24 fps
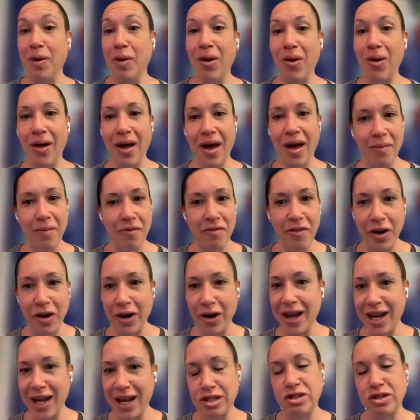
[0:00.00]
people, I'm
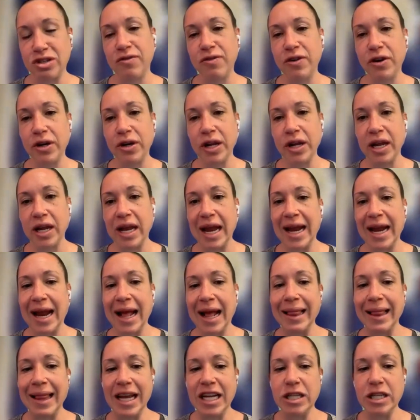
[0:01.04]
very extroverted,
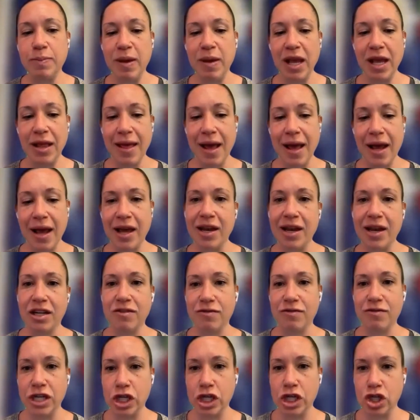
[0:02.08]
and I liked being that
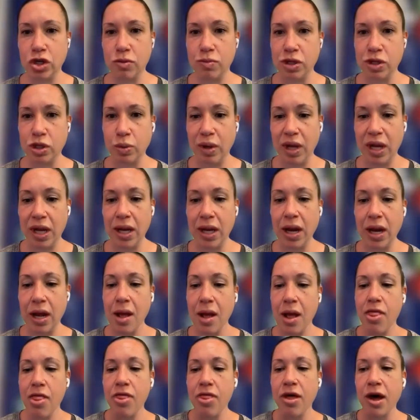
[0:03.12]
connective tissue between
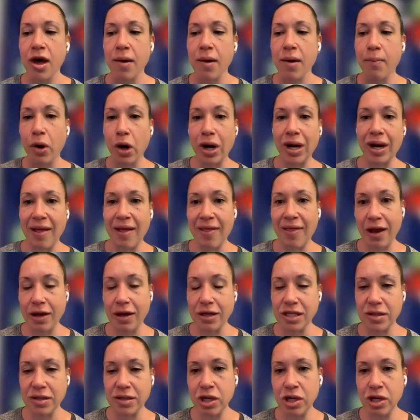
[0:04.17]
the market and the
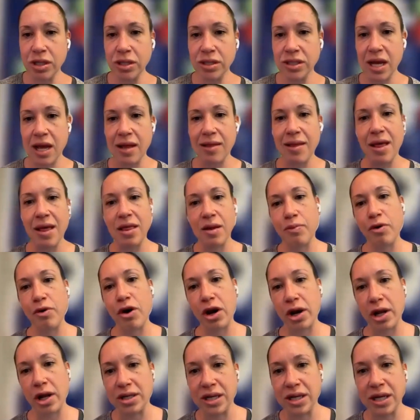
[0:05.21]
customers and then the
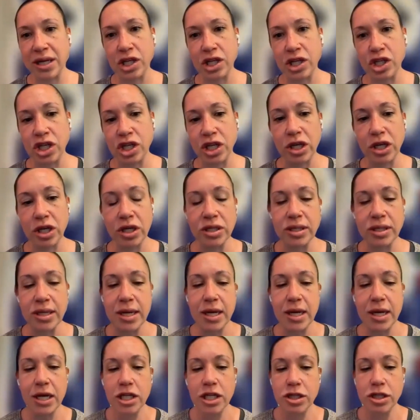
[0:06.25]
product and engineers.
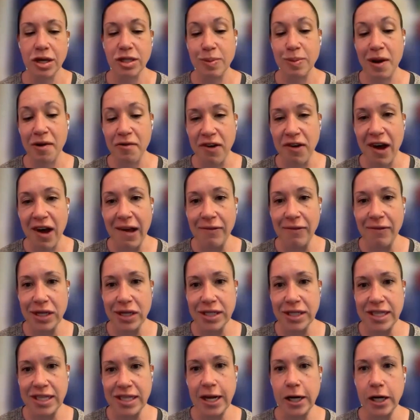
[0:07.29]
So I spent 5
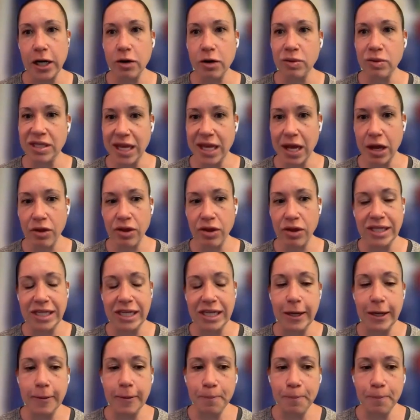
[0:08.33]
years there. We scaled the